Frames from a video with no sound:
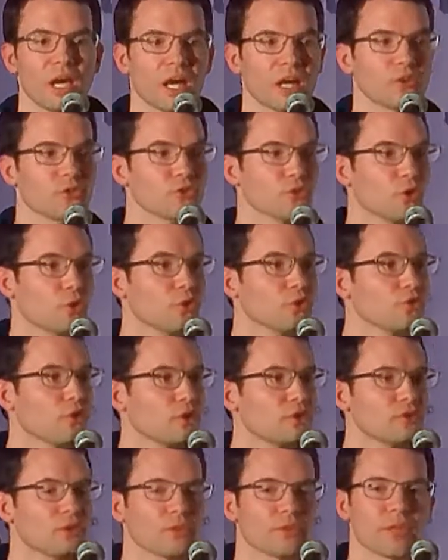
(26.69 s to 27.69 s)
I saw
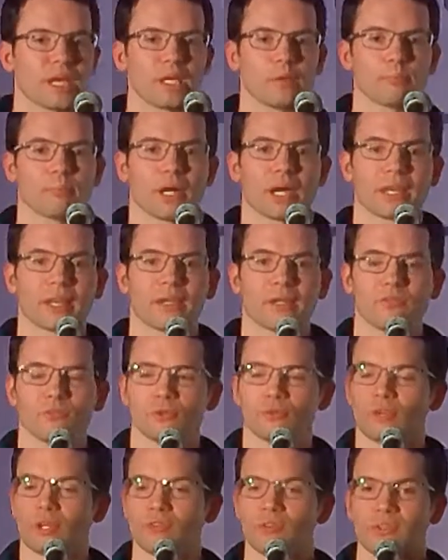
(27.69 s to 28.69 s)
such a thing by the
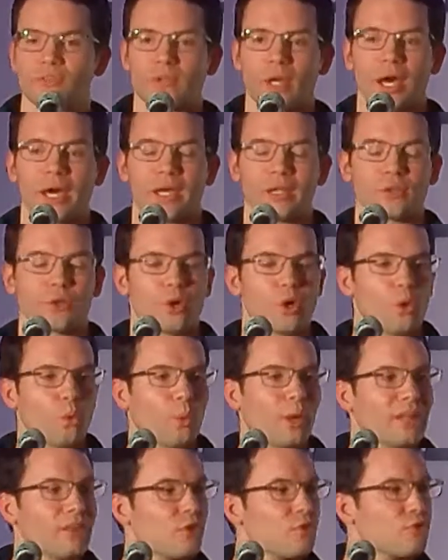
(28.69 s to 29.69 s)
riverside
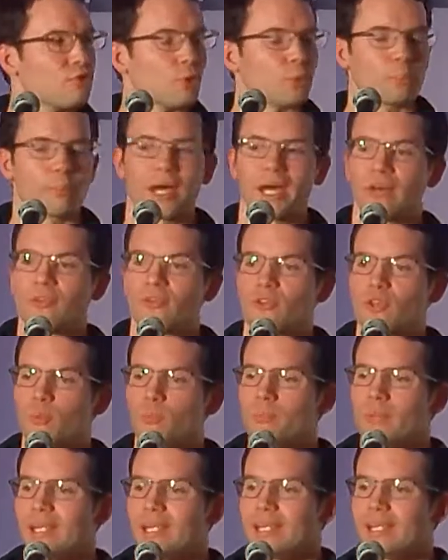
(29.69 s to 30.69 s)
where the footpath can
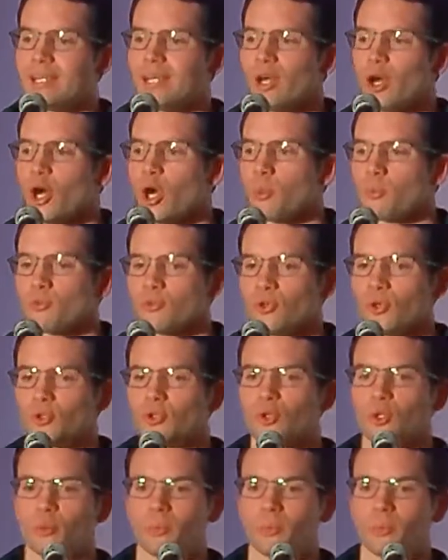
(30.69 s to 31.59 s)
be a brutal